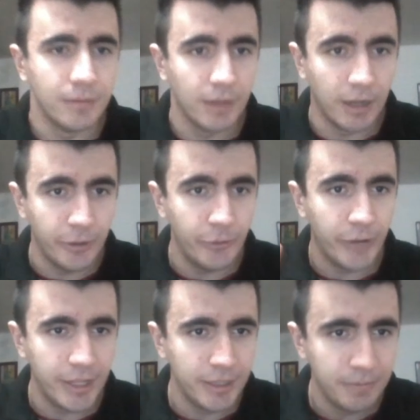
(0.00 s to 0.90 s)
are you
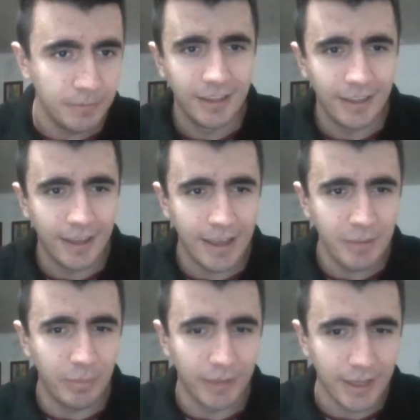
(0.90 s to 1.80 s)
ready? I
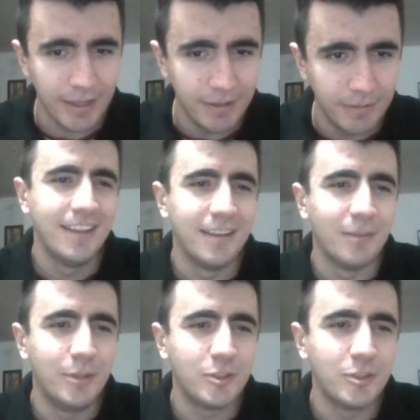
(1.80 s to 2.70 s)
played
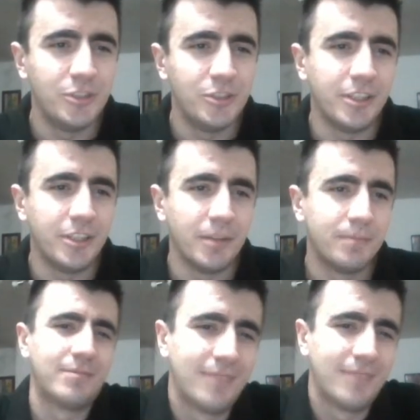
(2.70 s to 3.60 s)
bishop g3.
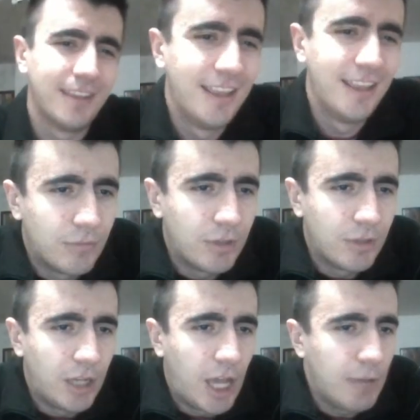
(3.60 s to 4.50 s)

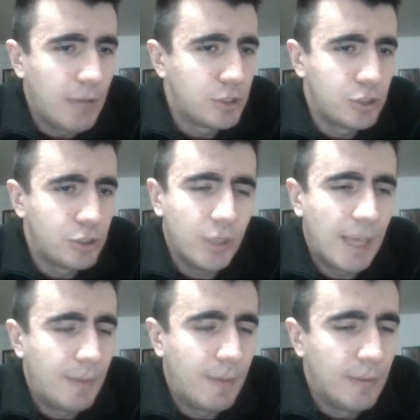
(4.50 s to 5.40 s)
I was so
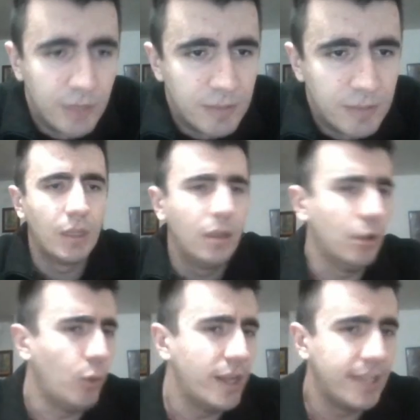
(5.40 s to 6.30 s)
happy about this move.
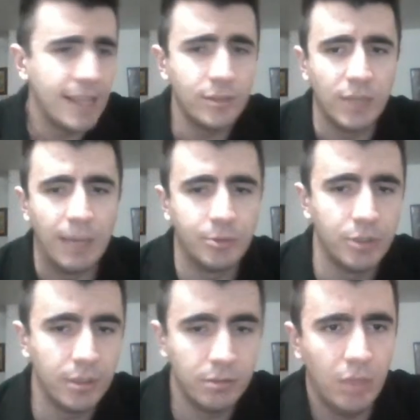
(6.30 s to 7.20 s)
White has to capture
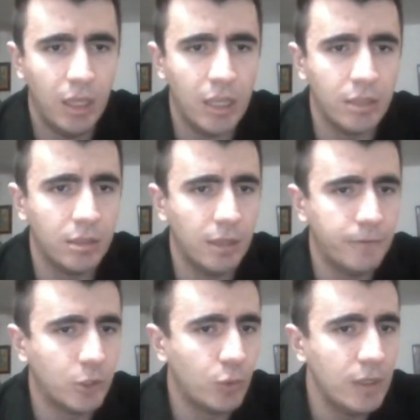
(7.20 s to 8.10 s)
it, and
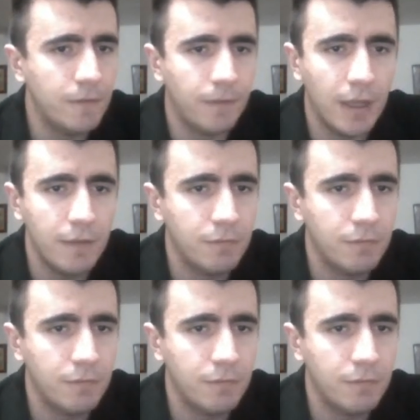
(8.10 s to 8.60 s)
after queen e5,